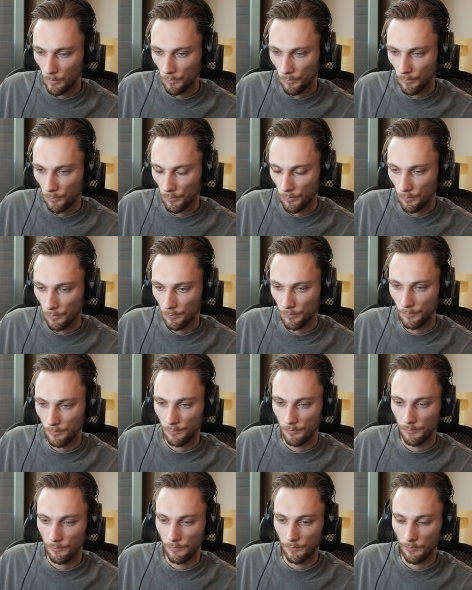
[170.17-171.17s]

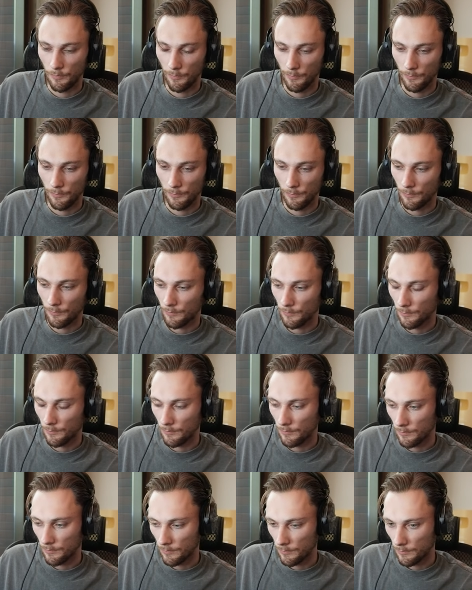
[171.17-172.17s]

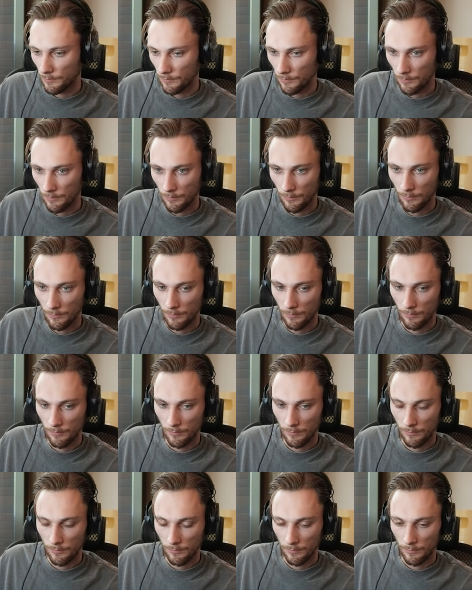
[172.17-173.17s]

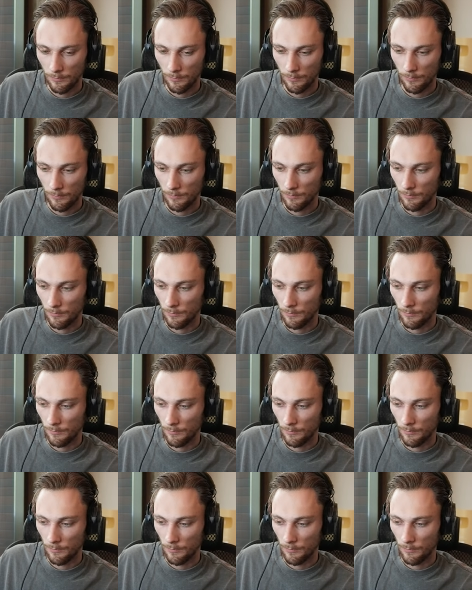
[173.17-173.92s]
(no one is talking)